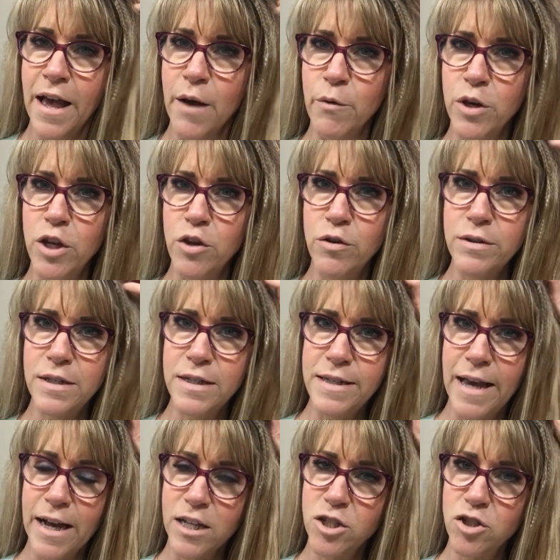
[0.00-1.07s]
And when you use a
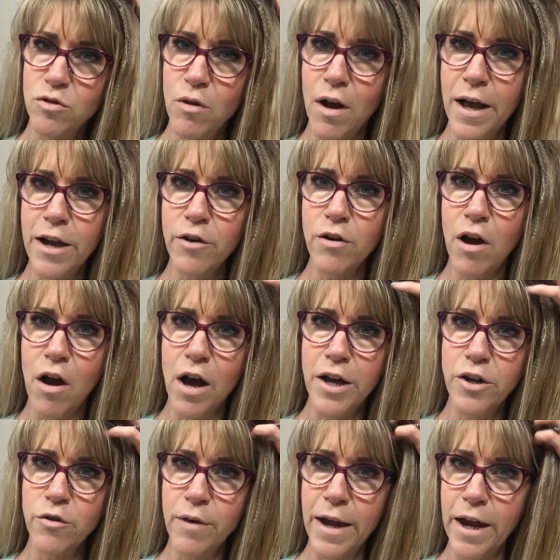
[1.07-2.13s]
texture iron
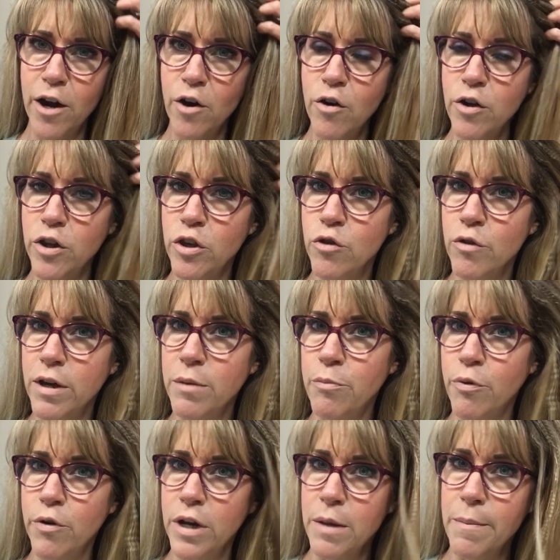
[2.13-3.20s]
on your hair, you can
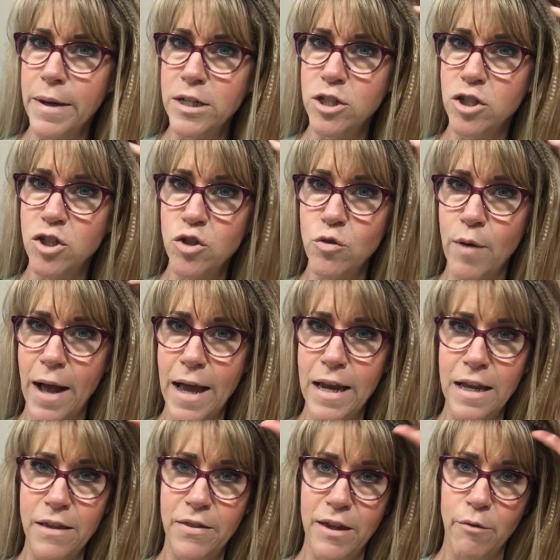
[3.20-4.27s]
pretty much do
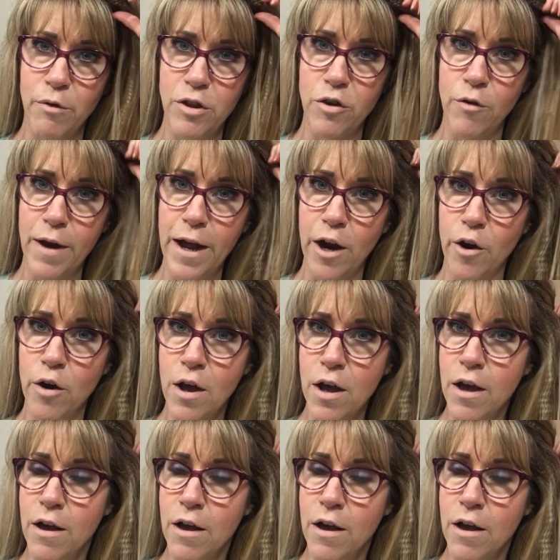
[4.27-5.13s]
anything with your hair,